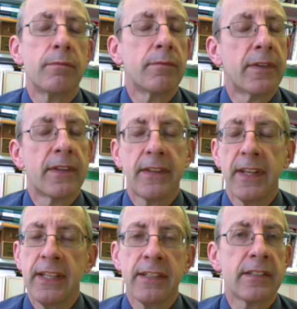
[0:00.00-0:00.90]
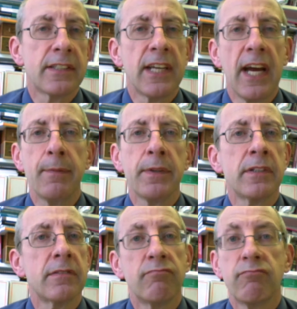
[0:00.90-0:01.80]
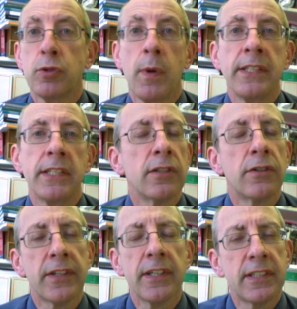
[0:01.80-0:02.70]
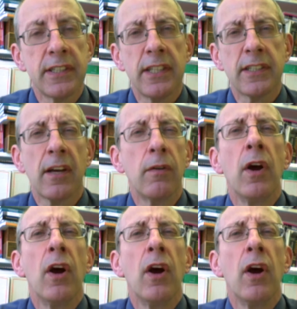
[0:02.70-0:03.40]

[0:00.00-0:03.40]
things that happened 20 or 30 years ago?